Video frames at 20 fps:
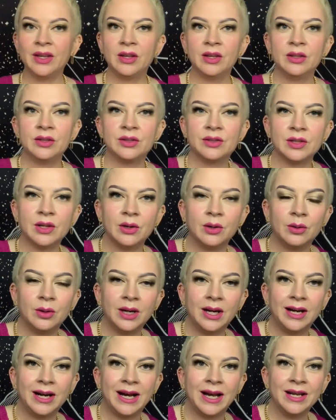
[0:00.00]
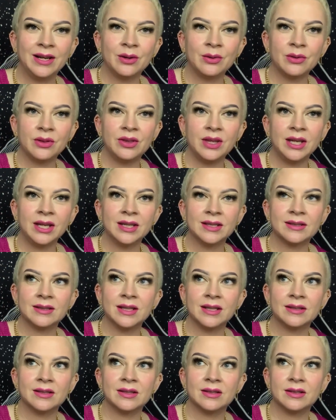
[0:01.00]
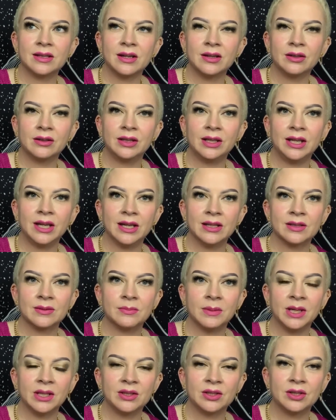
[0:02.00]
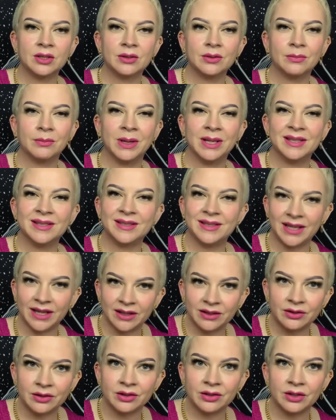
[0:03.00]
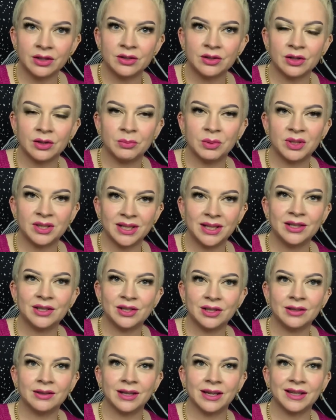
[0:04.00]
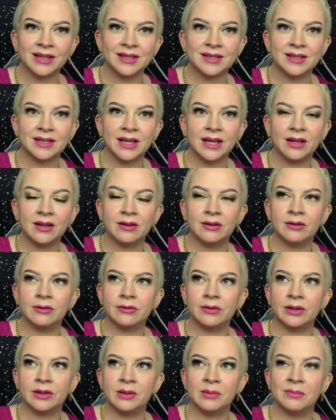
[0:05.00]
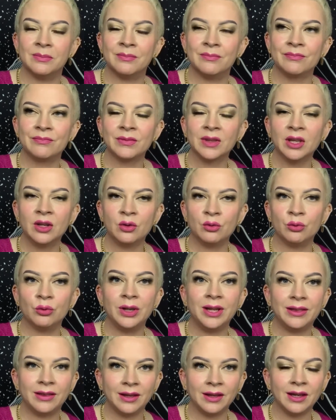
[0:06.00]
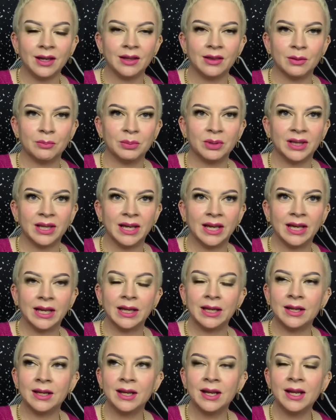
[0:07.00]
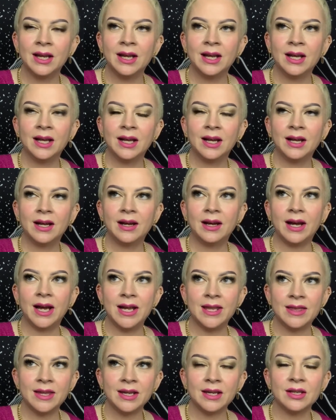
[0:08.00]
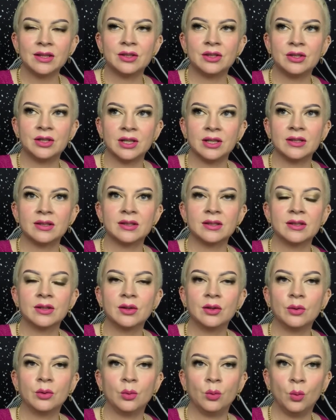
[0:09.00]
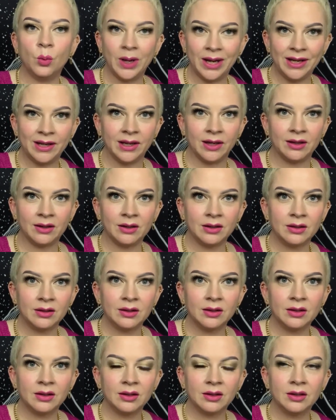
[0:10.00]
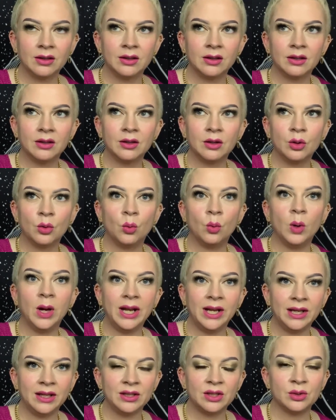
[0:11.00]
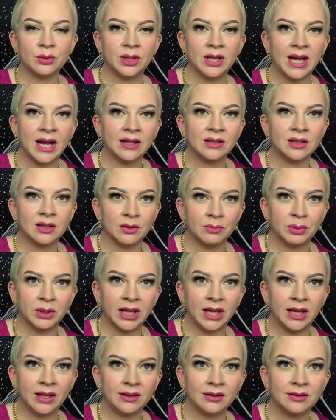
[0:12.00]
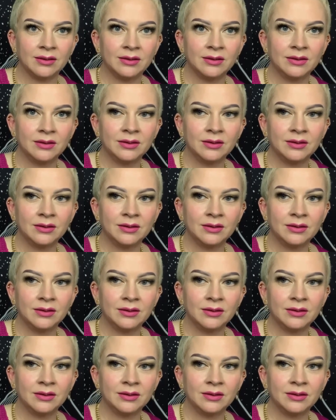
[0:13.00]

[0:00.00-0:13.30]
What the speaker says: So I don't think it's necessarily as much my standard interpretation, like I said, of rethinking the plan. I think it's just waiting to enact the plan.